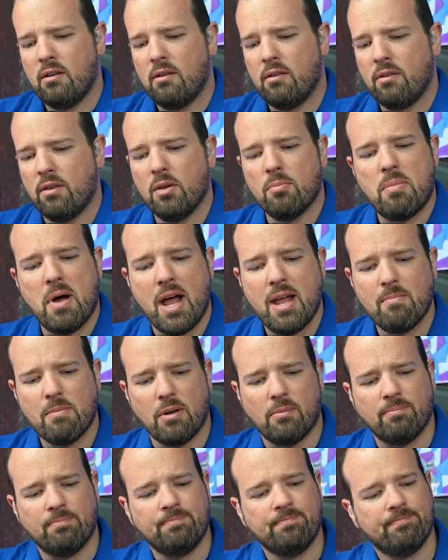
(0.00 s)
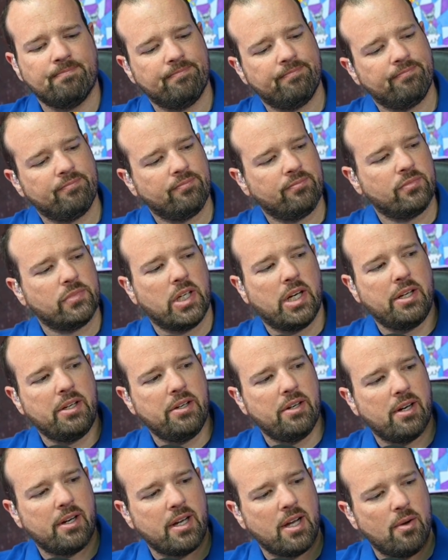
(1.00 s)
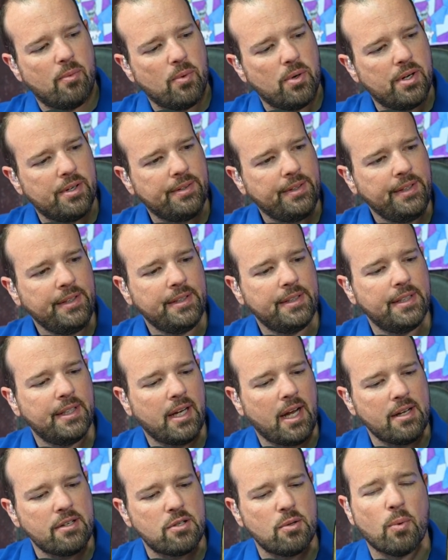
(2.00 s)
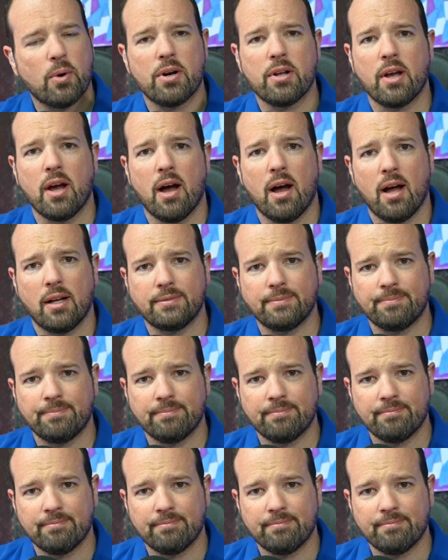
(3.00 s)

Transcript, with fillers: The Bible, right here, I got one. It's the Word of God.